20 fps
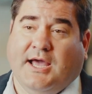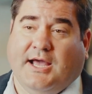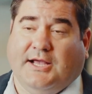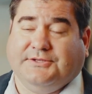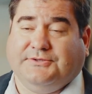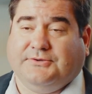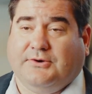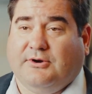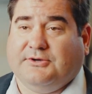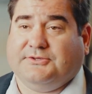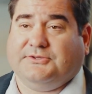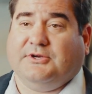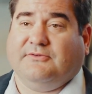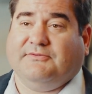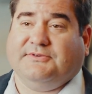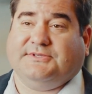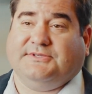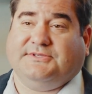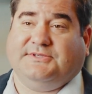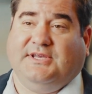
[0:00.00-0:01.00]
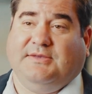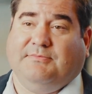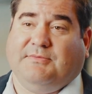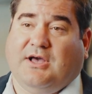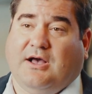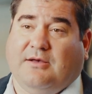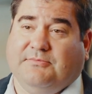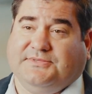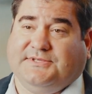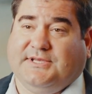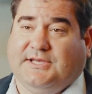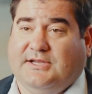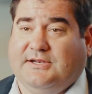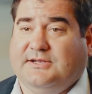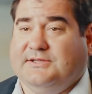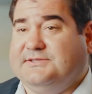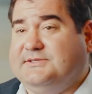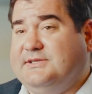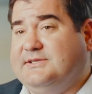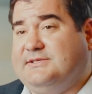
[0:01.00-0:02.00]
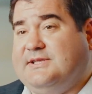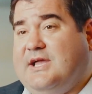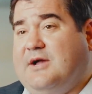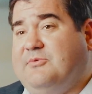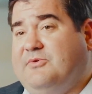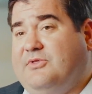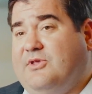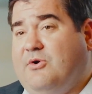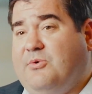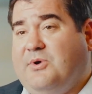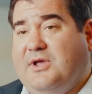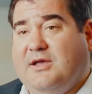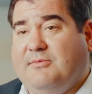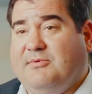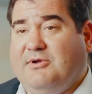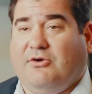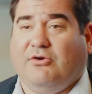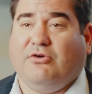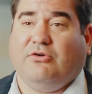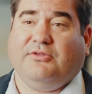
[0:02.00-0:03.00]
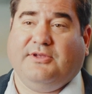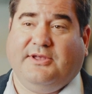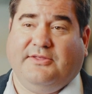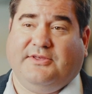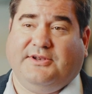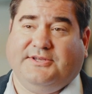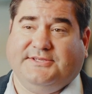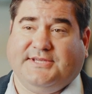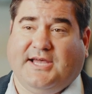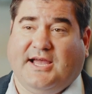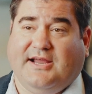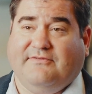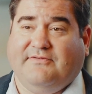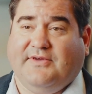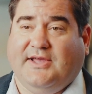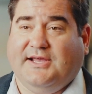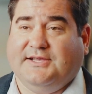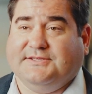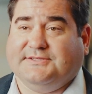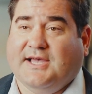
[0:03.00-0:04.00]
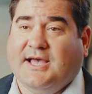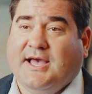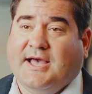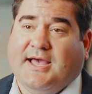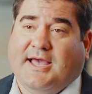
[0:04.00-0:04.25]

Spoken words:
And so our services team comes in, sits down with the OEM early in the design phase,